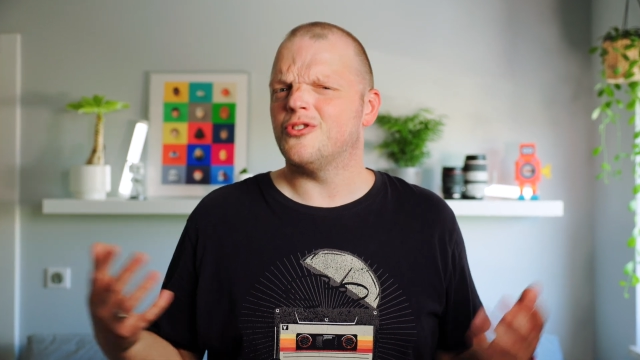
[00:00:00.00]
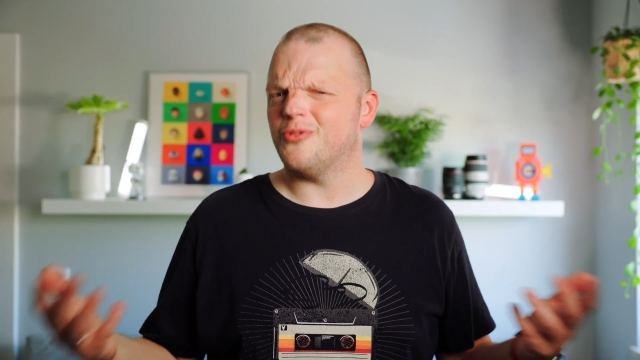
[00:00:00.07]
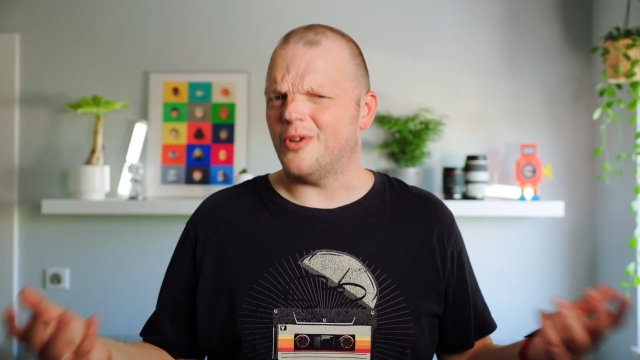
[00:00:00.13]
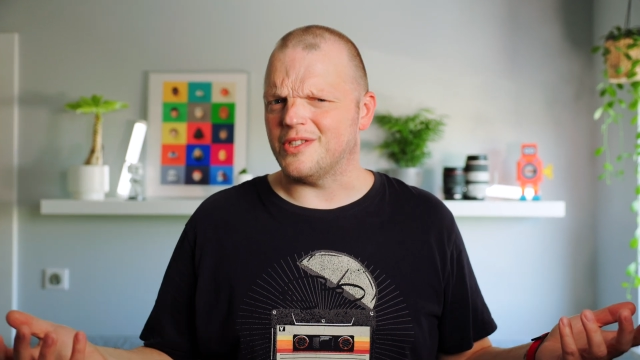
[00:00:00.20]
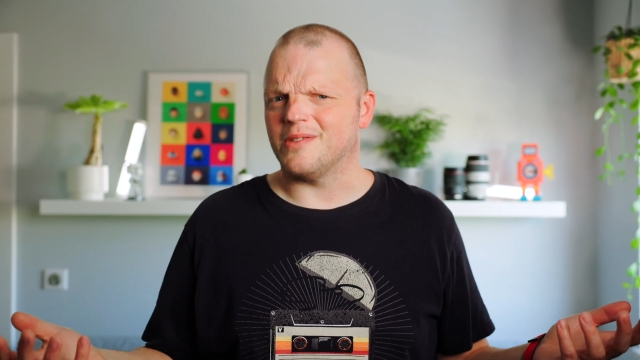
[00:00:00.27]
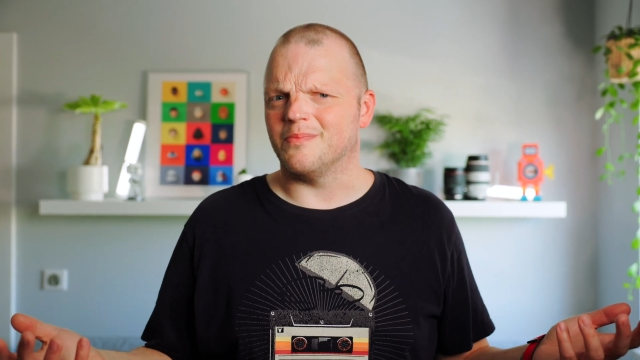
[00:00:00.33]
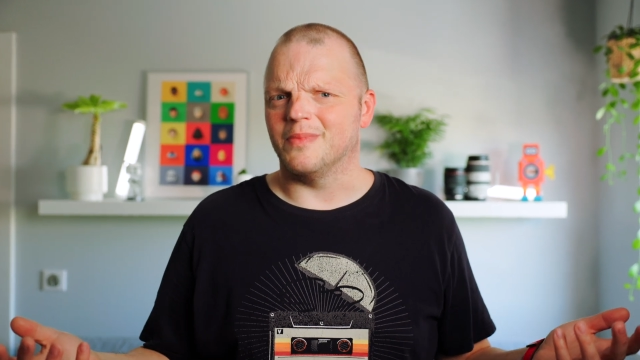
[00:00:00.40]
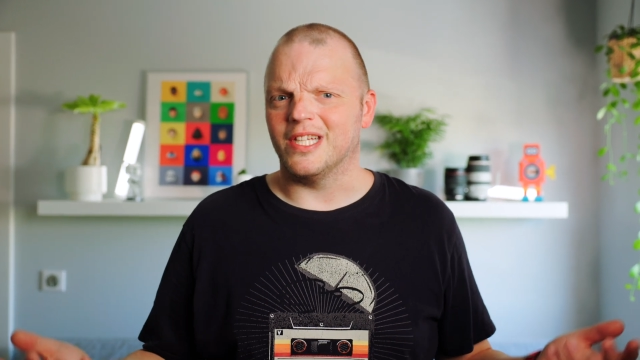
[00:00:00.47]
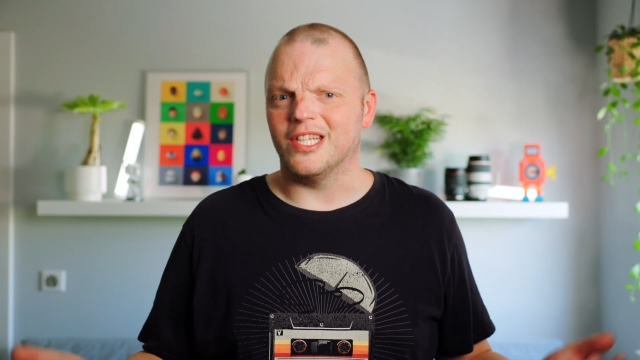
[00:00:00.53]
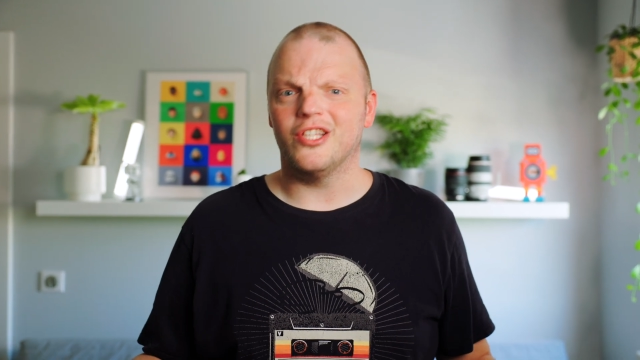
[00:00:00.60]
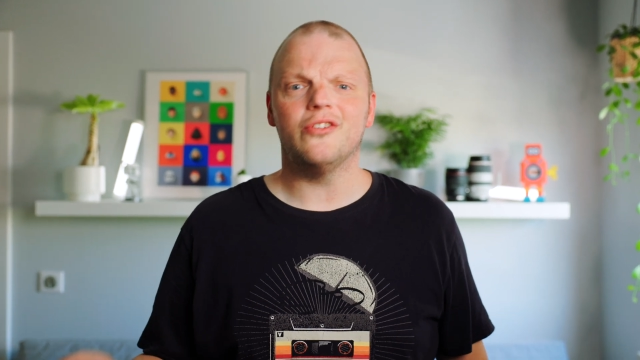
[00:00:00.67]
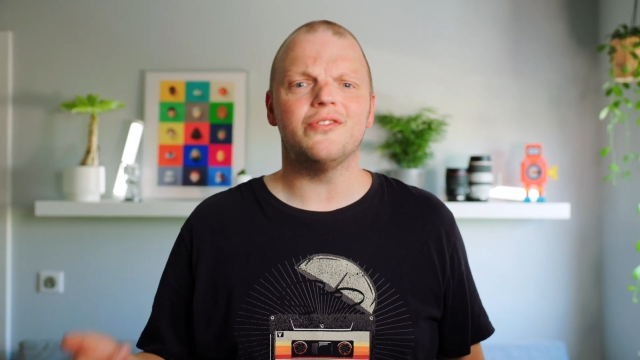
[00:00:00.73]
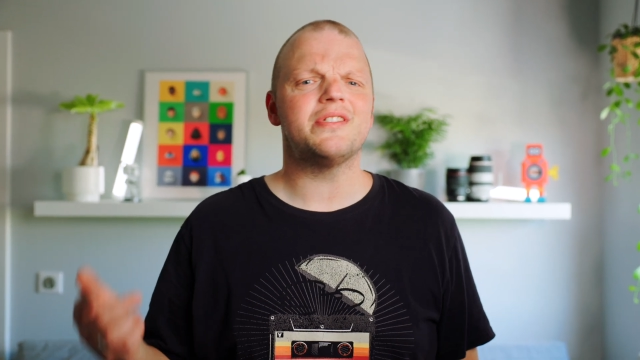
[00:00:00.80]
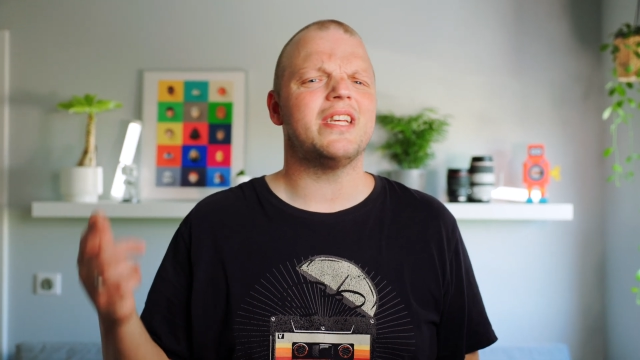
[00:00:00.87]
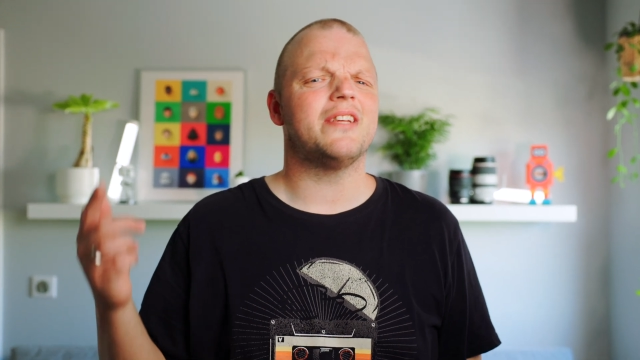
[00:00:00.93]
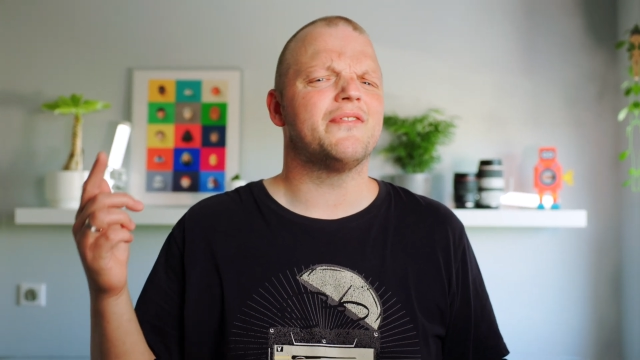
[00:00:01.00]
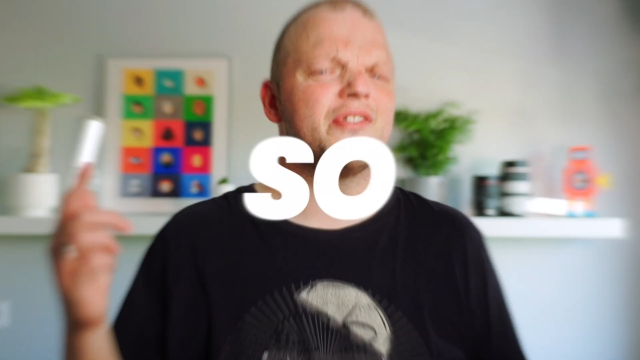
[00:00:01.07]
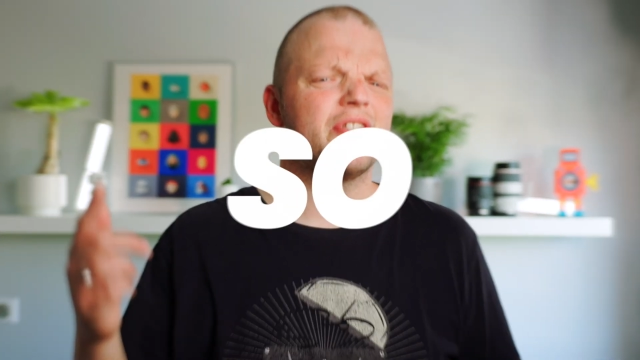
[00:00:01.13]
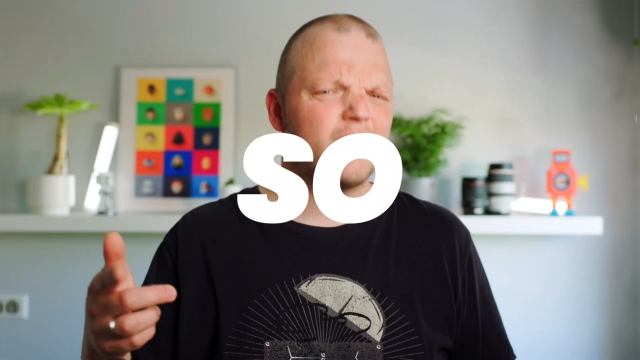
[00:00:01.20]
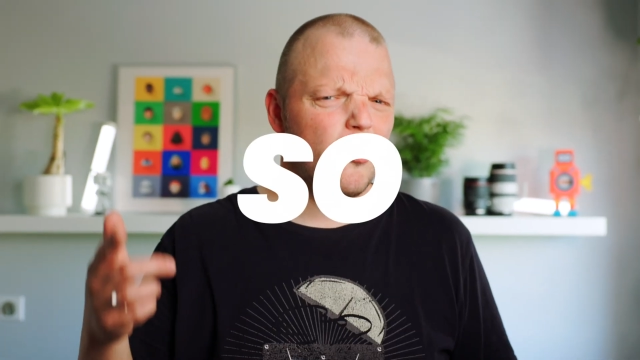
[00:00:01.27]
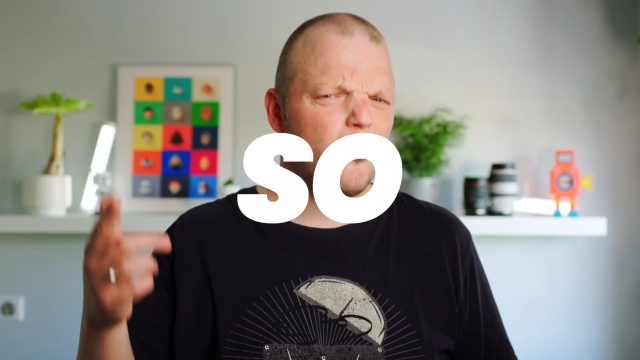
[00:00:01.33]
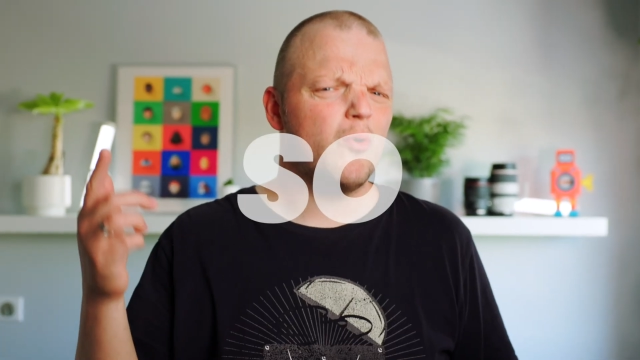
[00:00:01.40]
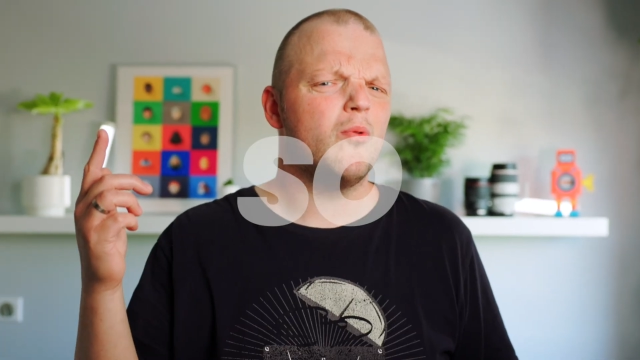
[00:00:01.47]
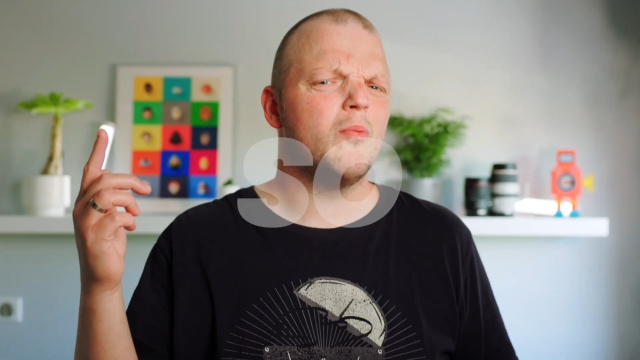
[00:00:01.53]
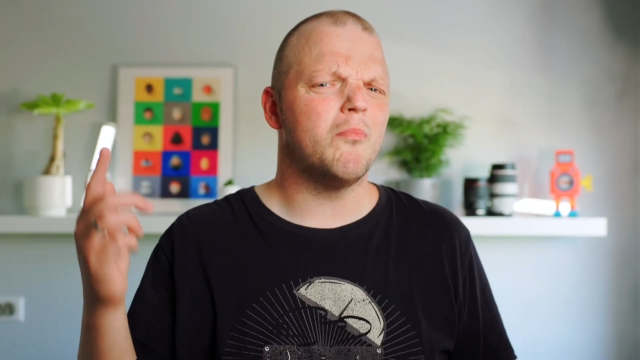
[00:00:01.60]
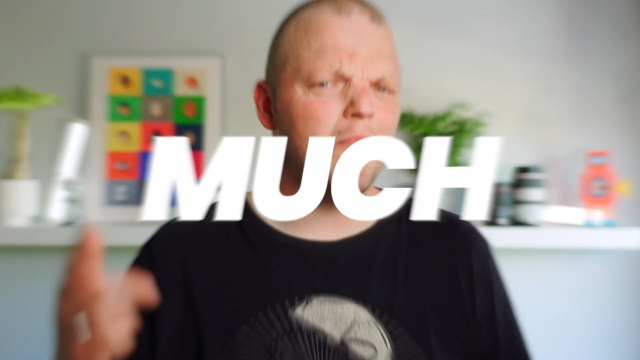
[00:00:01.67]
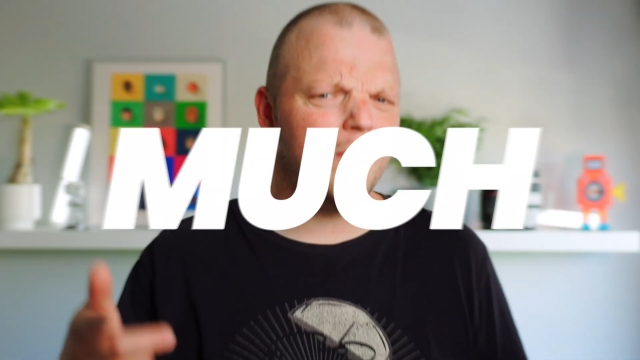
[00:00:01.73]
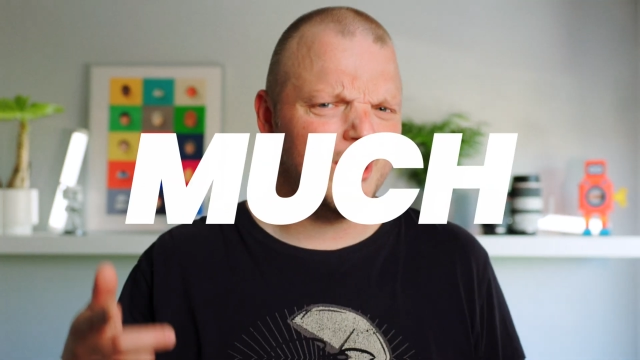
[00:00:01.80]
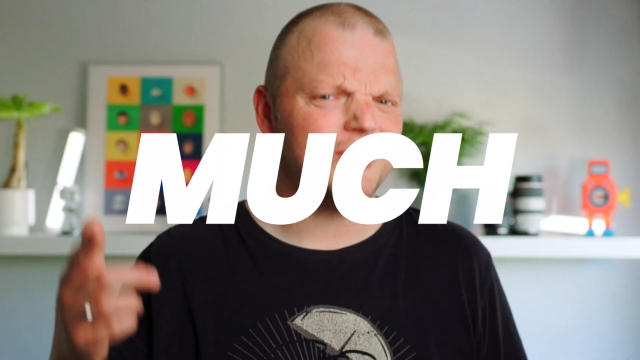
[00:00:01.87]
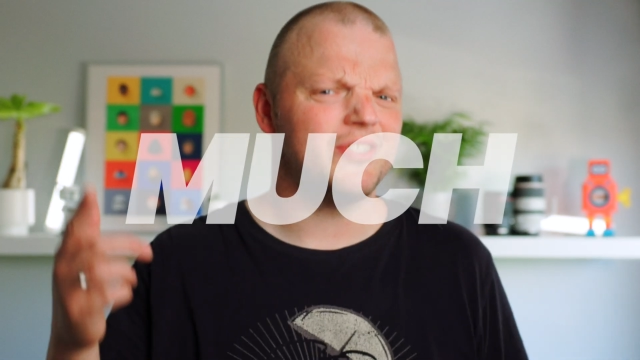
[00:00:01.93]
Trust me, you'll save so
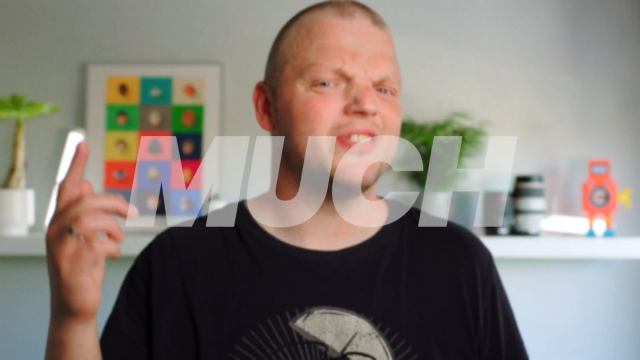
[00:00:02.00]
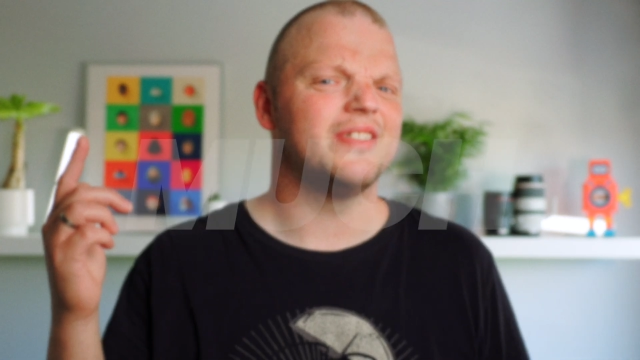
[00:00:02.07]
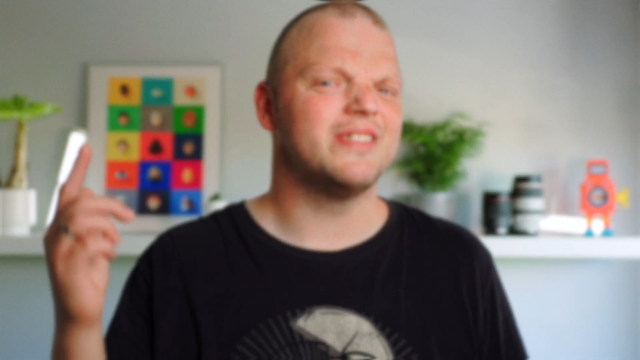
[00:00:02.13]
much